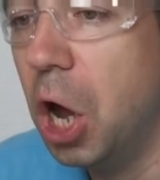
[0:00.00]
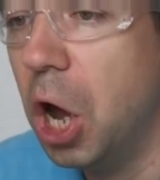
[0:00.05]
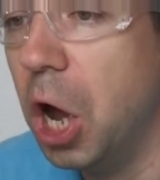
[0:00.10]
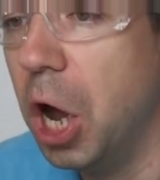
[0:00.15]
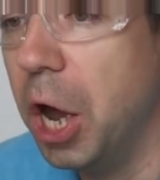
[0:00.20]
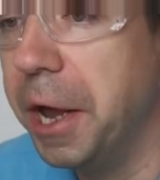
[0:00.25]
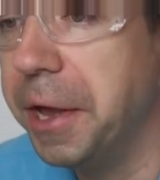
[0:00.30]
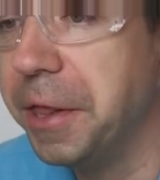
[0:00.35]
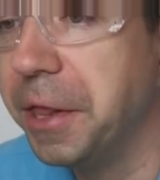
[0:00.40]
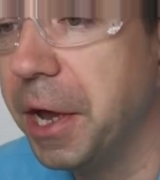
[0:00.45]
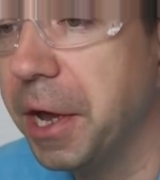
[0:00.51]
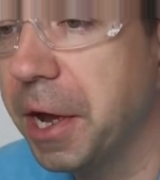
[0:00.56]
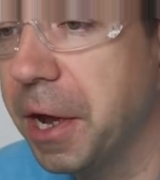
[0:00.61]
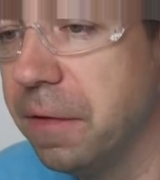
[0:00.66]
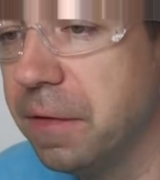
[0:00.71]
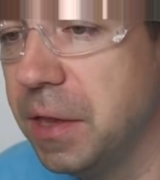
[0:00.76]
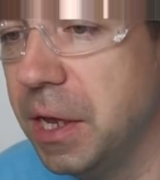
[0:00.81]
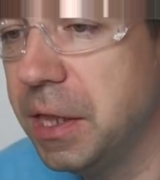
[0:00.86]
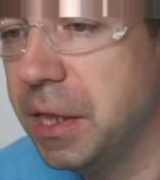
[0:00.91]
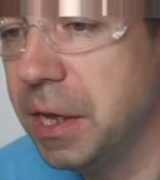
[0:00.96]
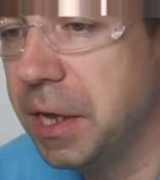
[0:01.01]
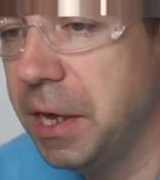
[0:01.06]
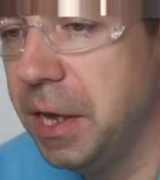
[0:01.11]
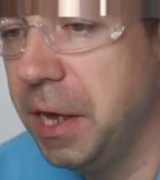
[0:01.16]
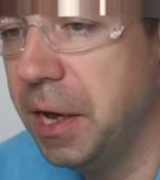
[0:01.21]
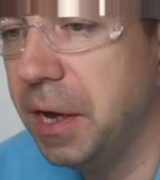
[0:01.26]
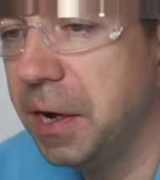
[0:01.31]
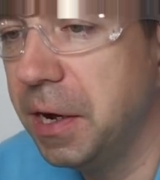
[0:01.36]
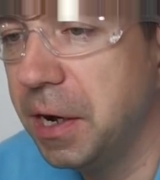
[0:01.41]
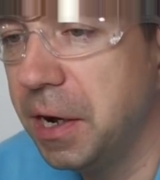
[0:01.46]
And I have data
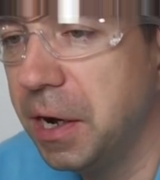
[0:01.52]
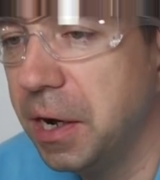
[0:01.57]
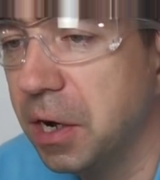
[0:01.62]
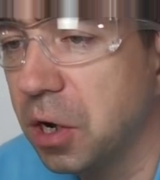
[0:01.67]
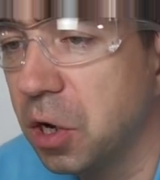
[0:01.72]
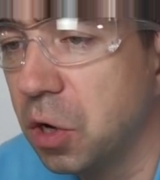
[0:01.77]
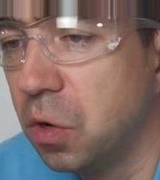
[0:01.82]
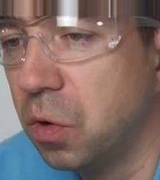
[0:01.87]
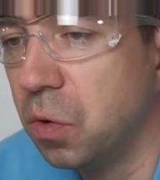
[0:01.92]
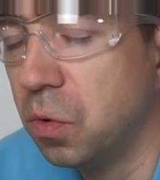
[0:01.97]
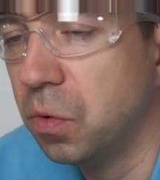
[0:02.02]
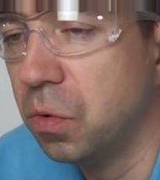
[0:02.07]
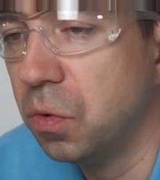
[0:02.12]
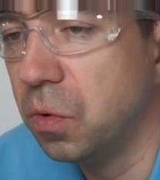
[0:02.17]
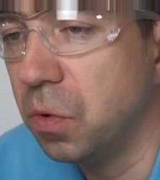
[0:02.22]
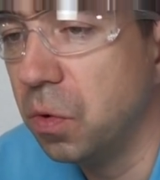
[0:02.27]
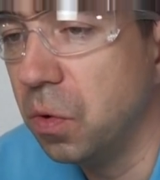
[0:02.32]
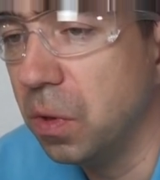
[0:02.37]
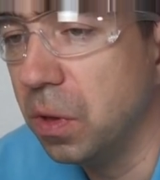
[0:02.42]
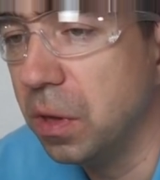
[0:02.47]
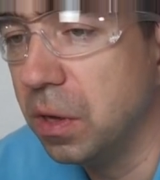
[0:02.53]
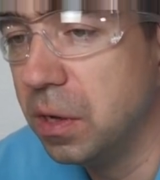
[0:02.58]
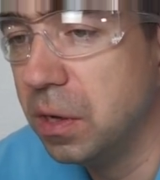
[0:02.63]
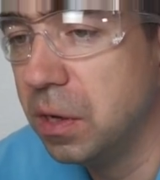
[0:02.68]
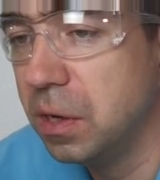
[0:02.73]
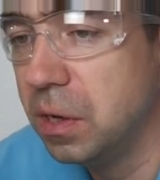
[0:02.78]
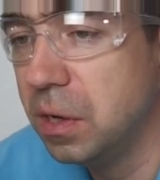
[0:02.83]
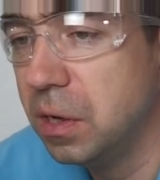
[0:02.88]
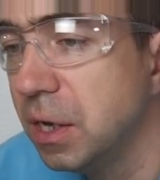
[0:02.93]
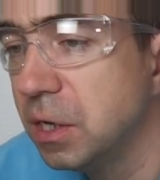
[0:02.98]
here, cool!
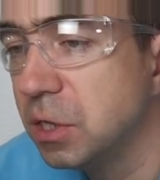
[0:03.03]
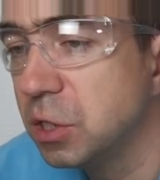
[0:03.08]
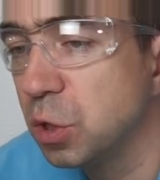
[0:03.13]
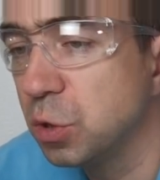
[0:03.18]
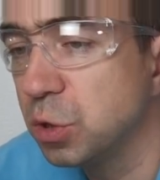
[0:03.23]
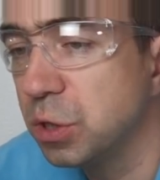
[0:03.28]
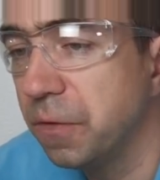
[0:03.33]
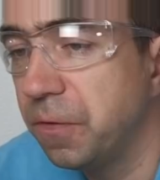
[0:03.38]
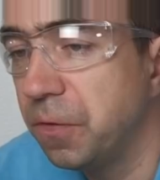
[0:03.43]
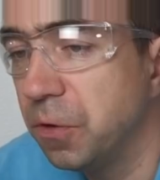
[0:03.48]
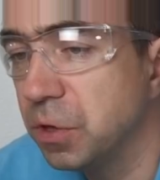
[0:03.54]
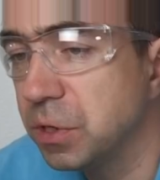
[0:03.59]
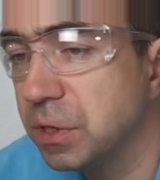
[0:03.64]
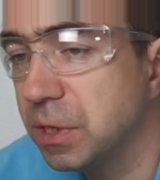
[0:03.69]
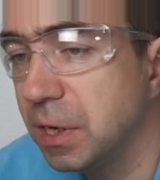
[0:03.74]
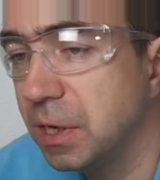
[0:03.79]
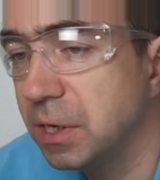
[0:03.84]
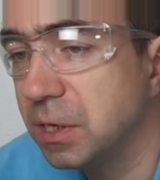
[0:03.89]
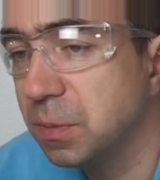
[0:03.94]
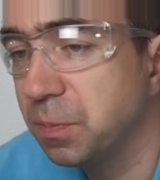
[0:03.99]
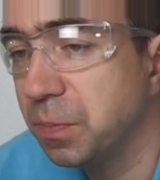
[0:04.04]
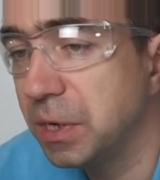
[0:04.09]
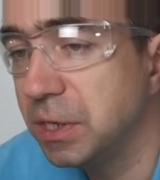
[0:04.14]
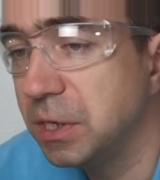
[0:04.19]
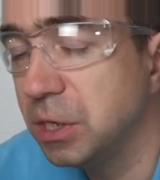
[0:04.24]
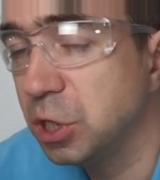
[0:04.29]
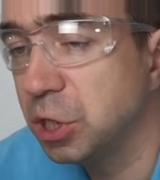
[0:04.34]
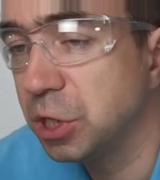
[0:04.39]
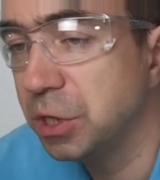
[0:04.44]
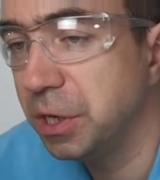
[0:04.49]
So the first is
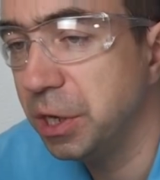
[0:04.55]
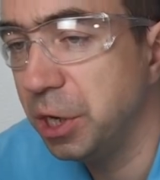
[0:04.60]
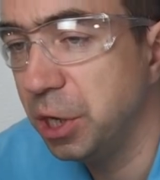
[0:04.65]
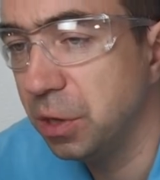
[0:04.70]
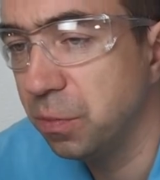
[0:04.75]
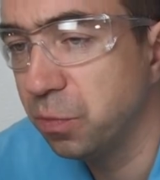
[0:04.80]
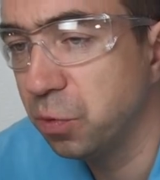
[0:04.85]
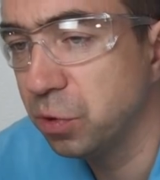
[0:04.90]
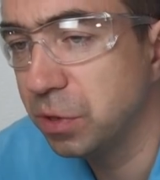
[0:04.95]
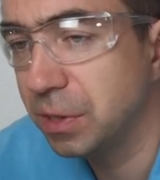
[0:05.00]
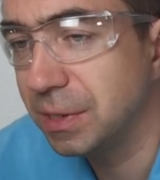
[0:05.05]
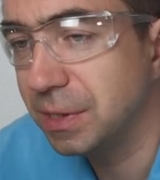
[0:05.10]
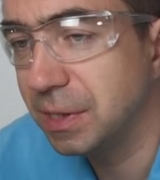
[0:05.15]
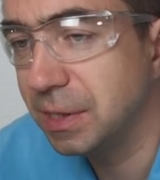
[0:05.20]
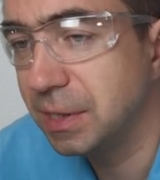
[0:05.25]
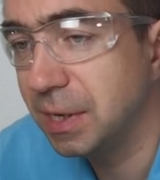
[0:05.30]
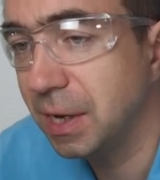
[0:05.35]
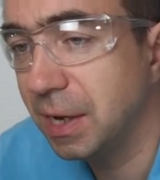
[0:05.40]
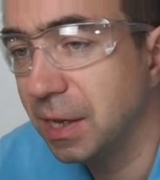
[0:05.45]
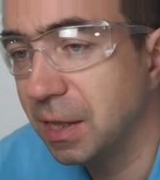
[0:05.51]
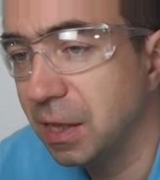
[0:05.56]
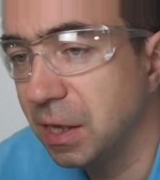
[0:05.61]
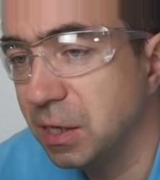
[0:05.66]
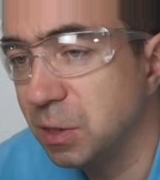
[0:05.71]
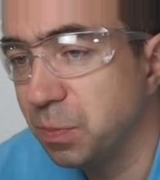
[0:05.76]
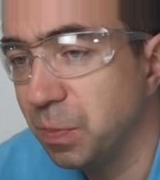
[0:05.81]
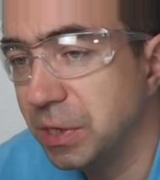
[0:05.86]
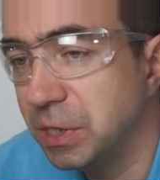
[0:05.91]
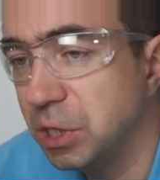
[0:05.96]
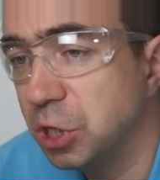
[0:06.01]
position input, the second is
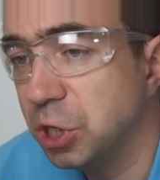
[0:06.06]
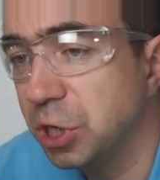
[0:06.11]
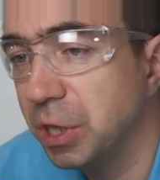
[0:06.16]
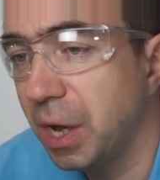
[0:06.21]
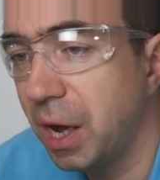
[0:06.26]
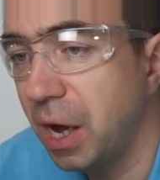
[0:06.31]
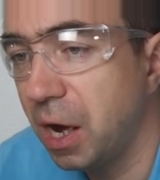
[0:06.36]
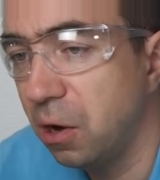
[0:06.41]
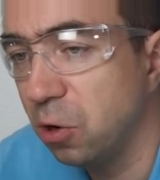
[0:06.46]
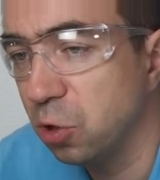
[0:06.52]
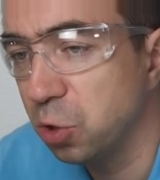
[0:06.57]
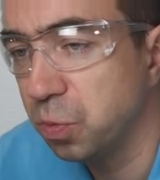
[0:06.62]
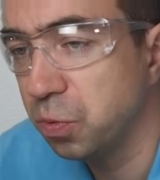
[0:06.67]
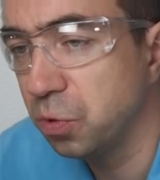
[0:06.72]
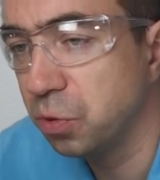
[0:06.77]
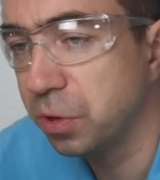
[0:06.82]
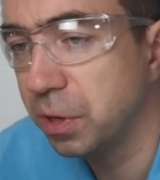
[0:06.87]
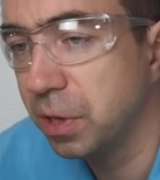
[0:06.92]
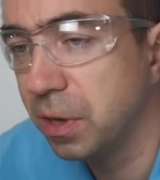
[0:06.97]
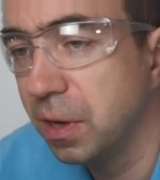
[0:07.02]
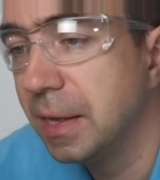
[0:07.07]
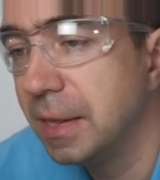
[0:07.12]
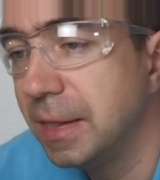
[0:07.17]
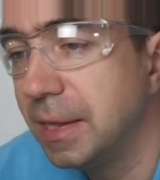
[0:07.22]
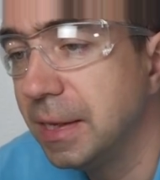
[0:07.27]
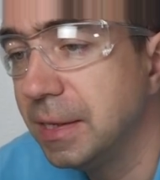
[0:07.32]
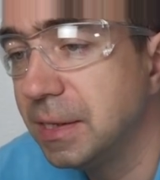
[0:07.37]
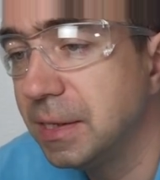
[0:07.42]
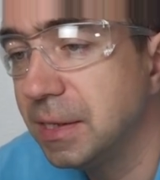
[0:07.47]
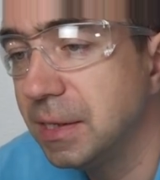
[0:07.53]
position output,
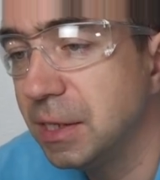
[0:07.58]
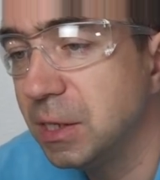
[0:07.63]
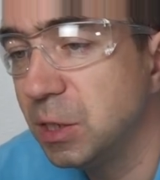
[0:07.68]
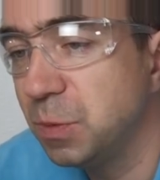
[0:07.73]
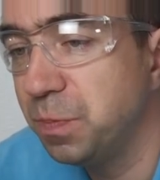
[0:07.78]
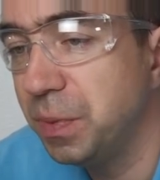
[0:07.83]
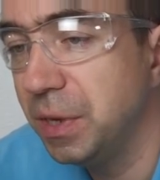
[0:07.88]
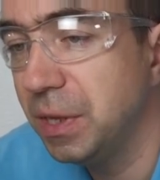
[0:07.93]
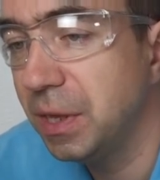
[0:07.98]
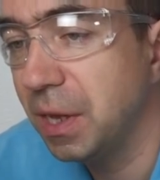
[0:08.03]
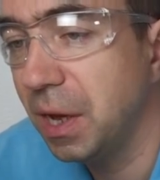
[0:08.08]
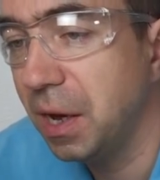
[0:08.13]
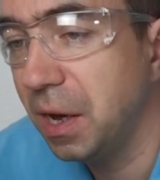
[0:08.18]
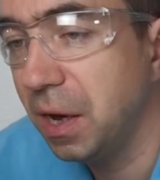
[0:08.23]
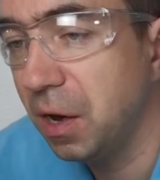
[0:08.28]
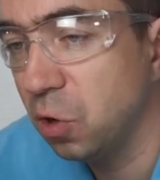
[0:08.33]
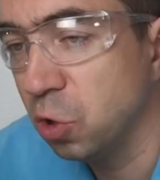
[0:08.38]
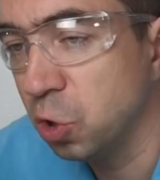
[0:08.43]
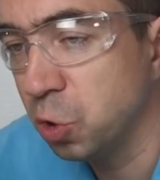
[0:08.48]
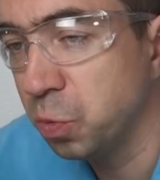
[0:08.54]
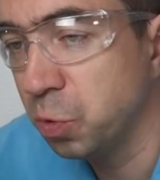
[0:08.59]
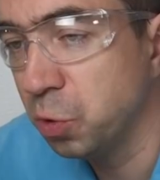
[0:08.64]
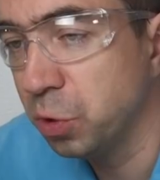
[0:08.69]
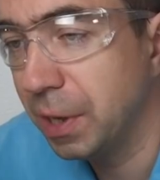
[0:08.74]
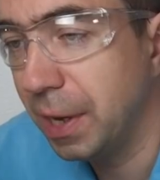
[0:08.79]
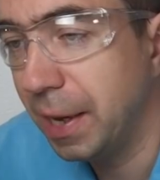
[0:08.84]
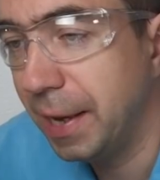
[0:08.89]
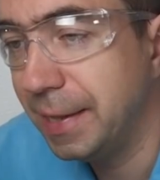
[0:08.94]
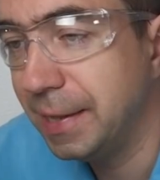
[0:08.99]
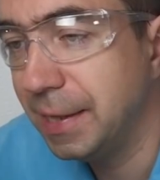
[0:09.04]
this is the speed output
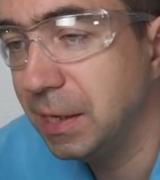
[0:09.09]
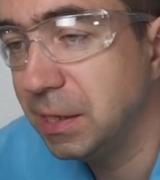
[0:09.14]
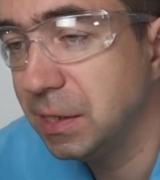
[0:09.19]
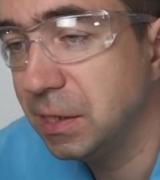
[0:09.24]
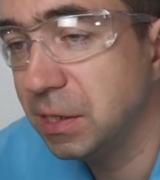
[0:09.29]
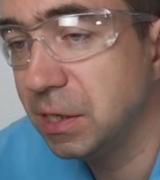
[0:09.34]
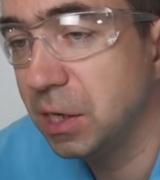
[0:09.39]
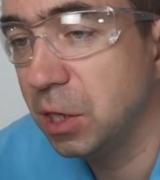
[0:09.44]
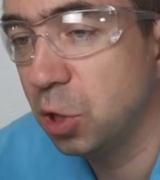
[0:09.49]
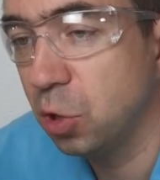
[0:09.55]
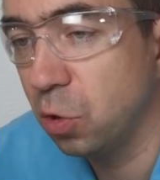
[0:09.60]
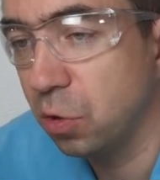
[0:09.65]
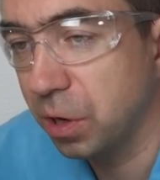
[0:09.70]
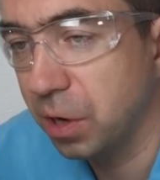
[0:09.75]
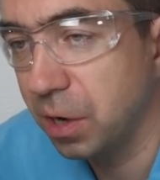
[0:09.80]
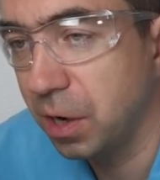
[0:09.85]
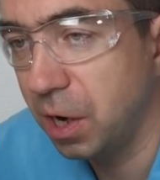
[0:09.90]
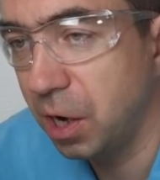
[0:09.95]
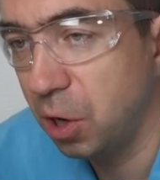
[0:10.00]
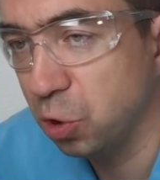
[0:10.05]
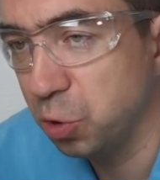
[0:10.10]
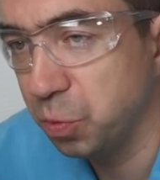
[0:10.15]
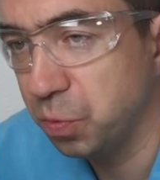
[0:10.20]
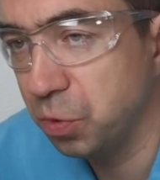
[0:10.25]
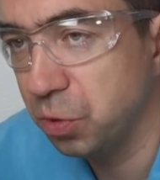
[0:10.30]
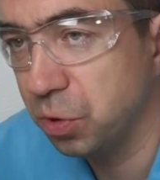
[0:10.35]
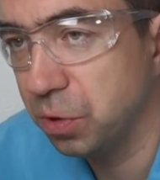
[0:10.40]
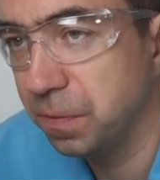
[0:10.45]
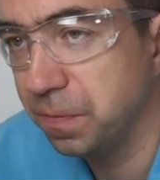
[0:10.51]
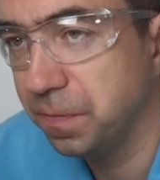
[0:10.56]
and this is the torque
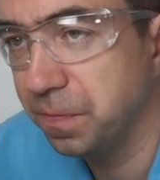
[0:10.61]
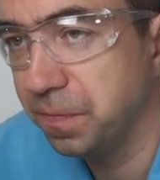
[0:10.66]
output.